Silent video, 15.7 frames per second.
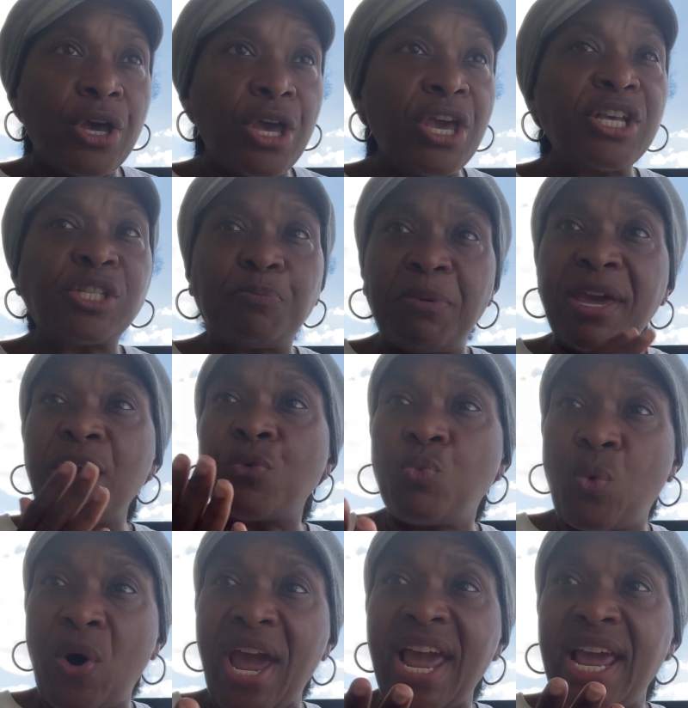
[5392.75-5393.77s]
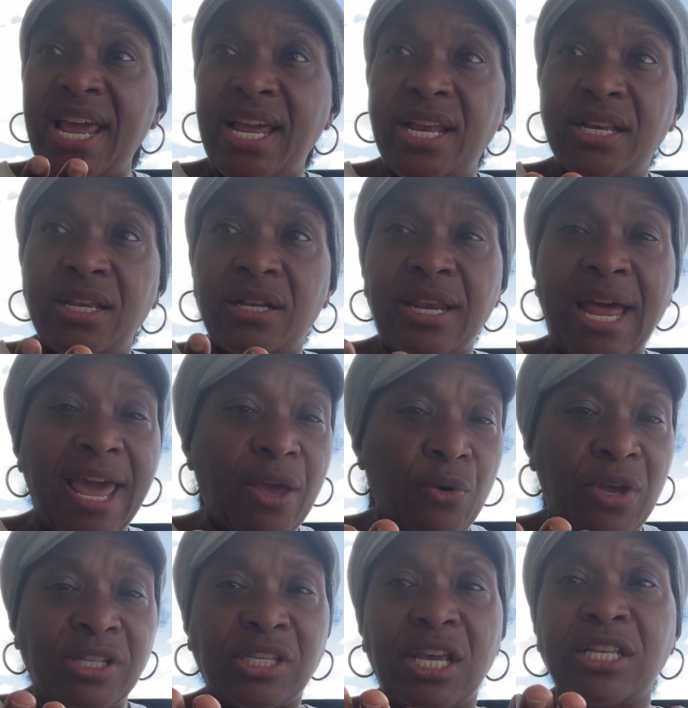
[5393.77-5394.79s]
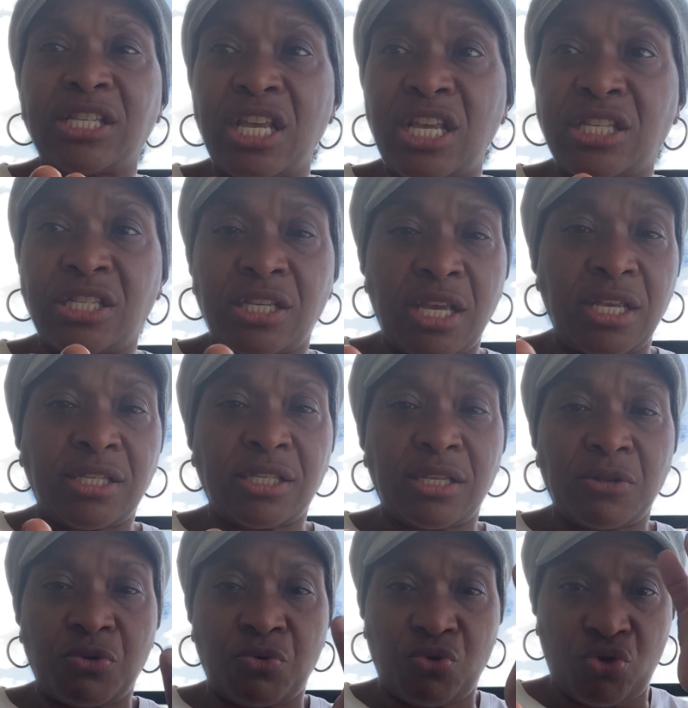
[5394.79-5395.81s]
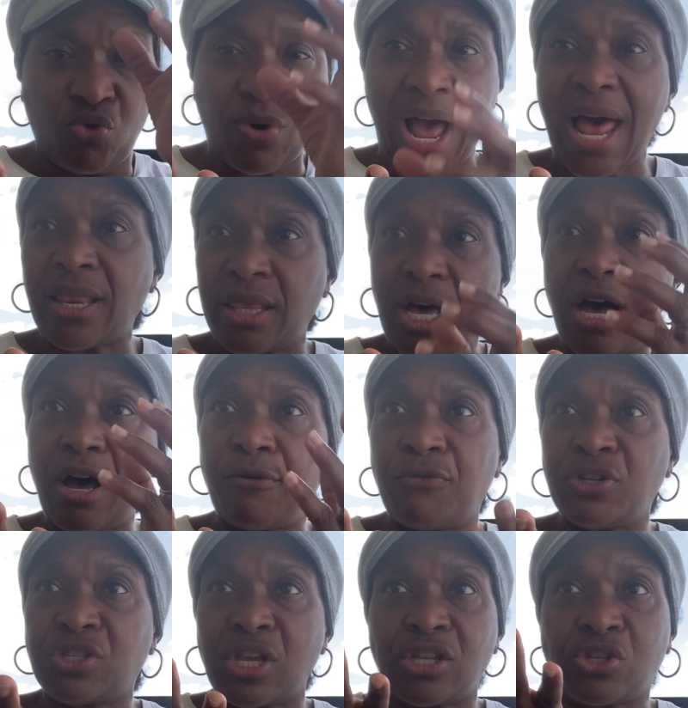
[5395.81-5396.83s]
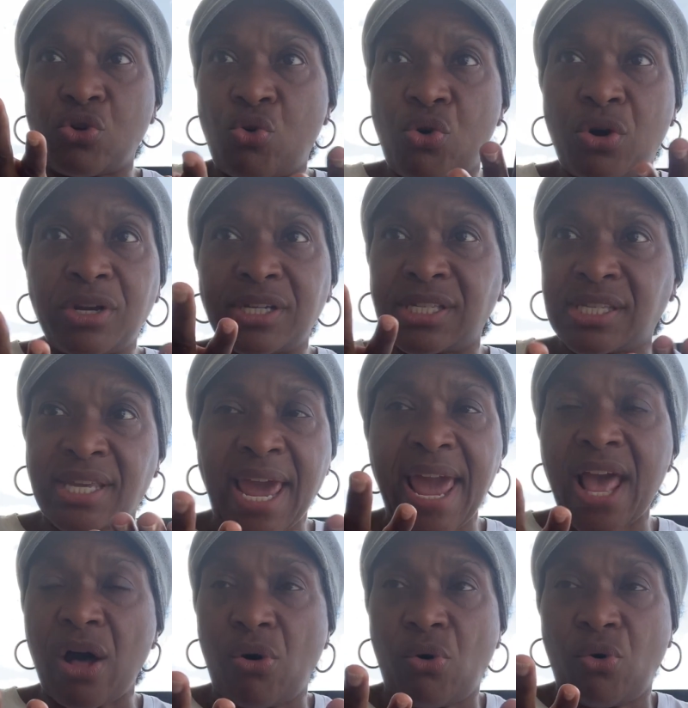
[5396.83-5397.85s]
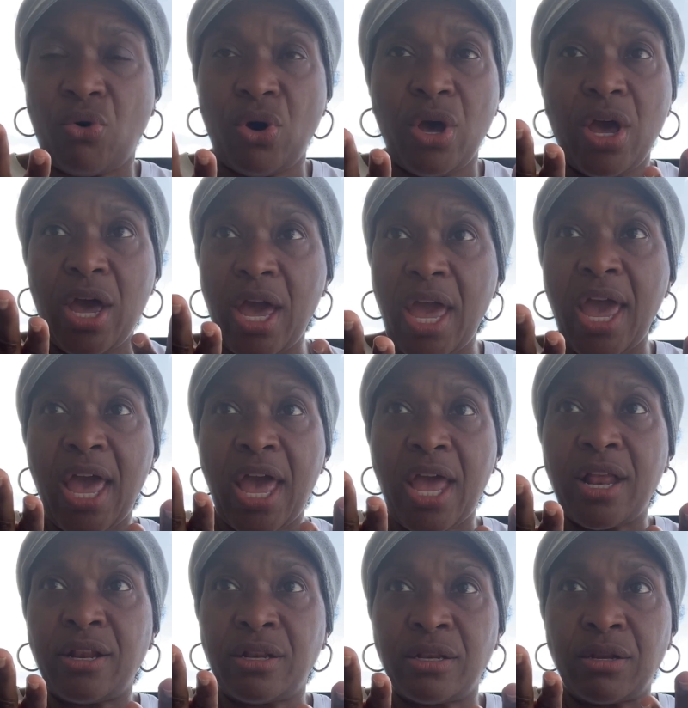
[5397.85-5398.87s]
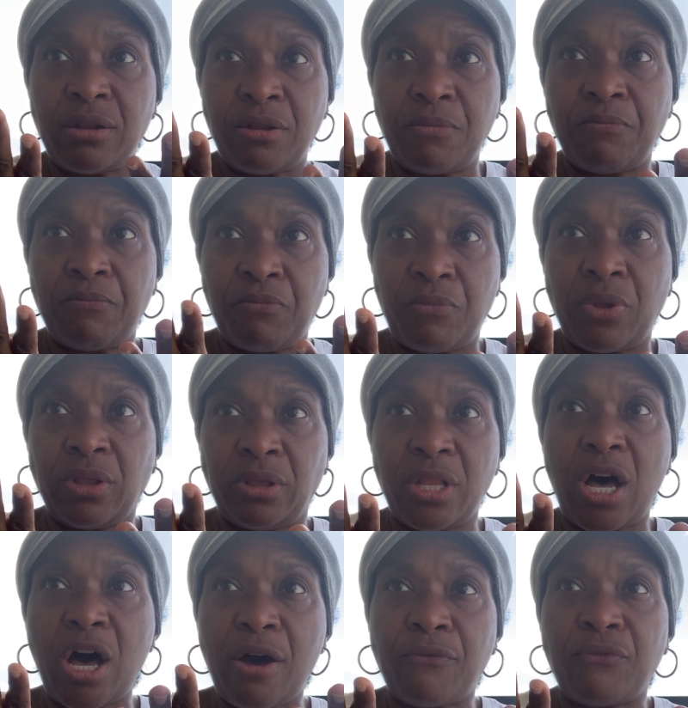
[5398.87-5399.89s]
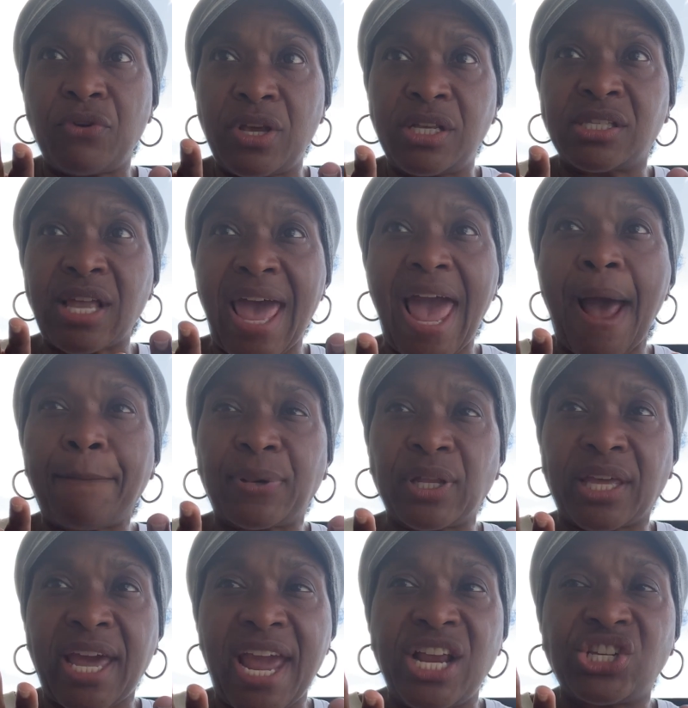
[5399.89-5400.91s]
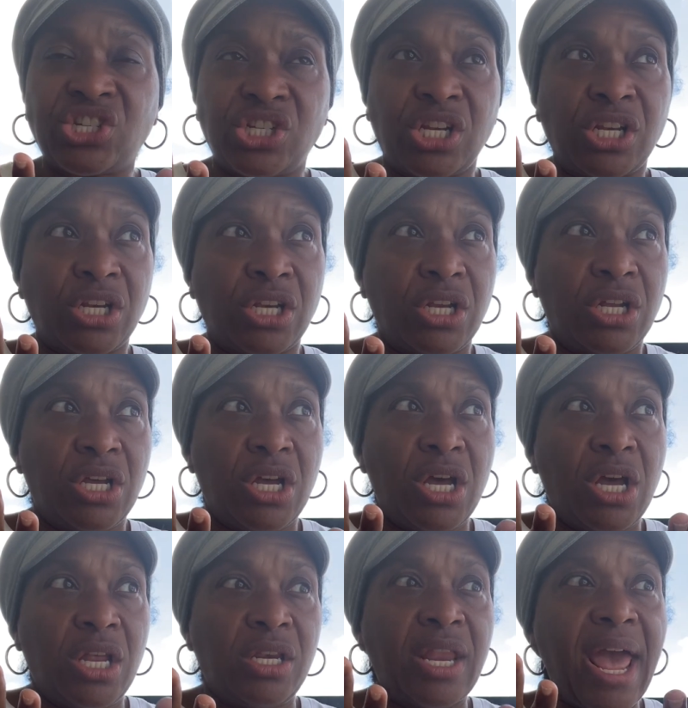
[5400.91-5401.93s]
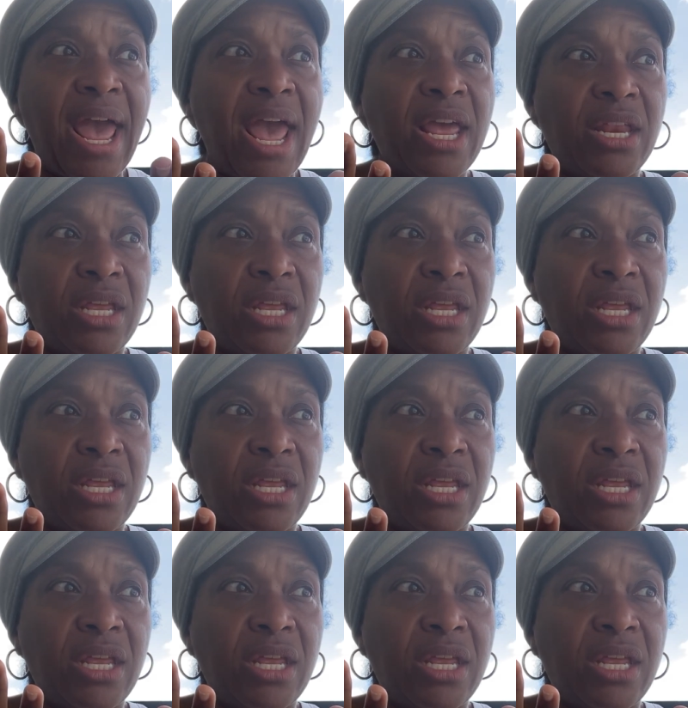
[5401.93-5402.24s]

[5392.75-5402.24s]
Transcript: it's being weighed like it's it's it's, it's you got love it's, it's on a scale and love is the application that